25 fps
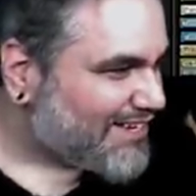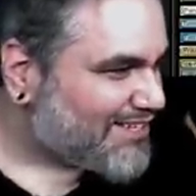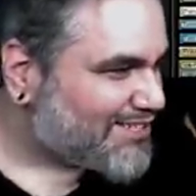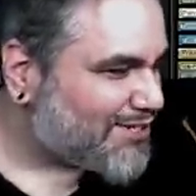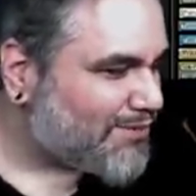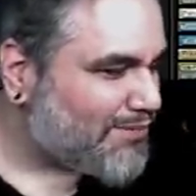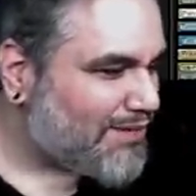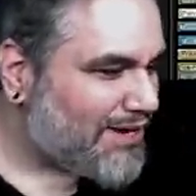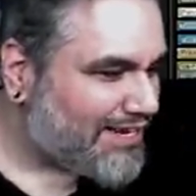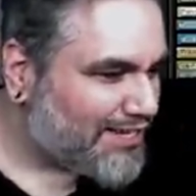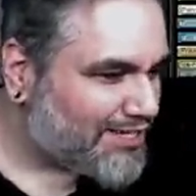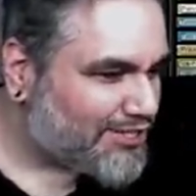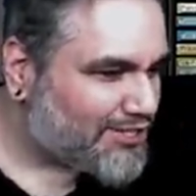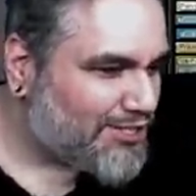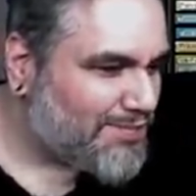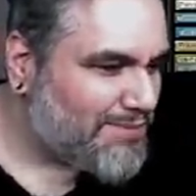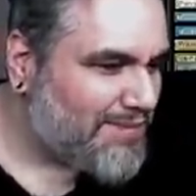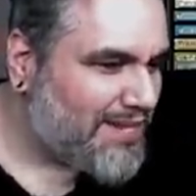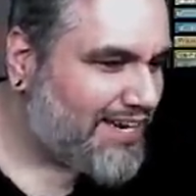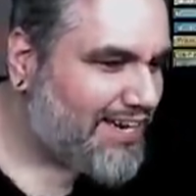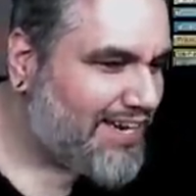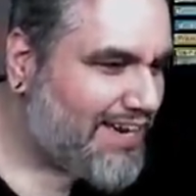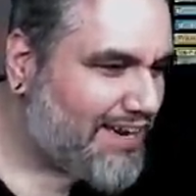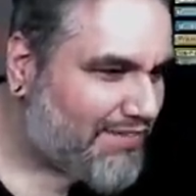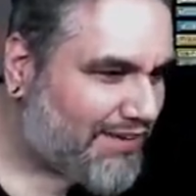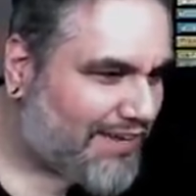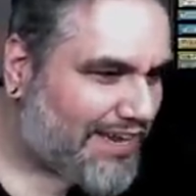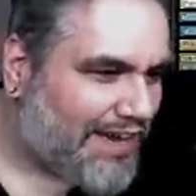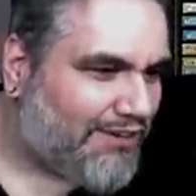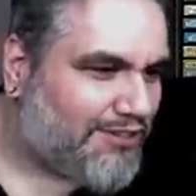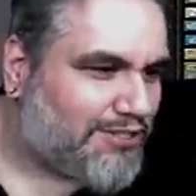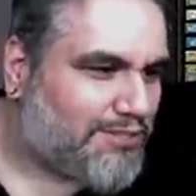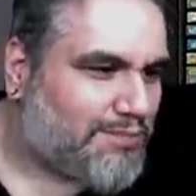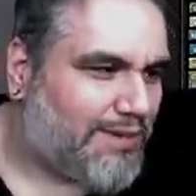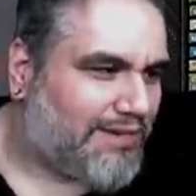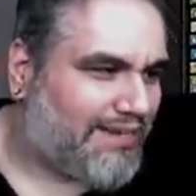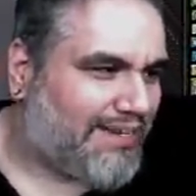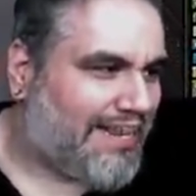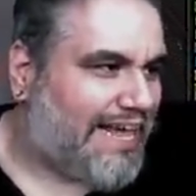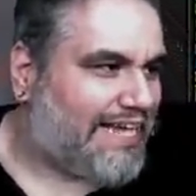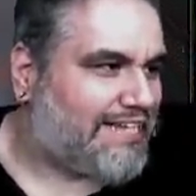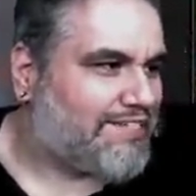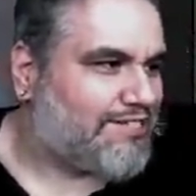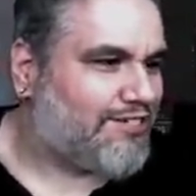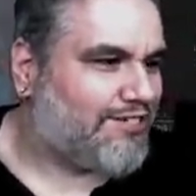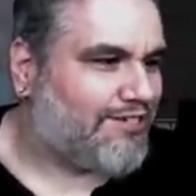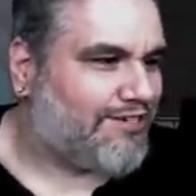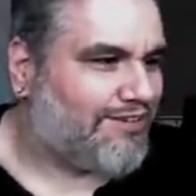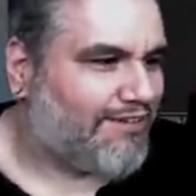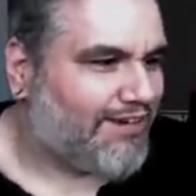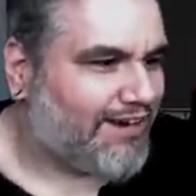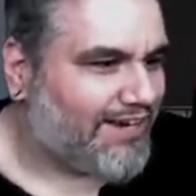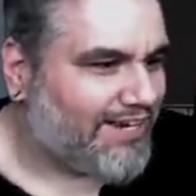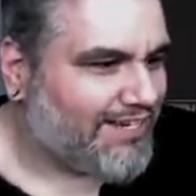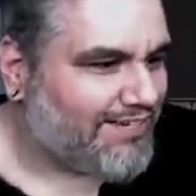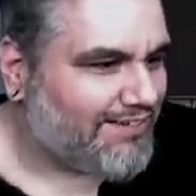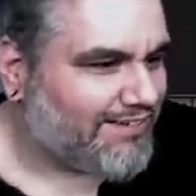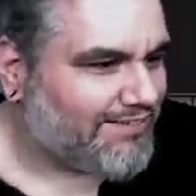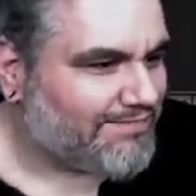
So we can assume they didn't have a counterspell last turn, right?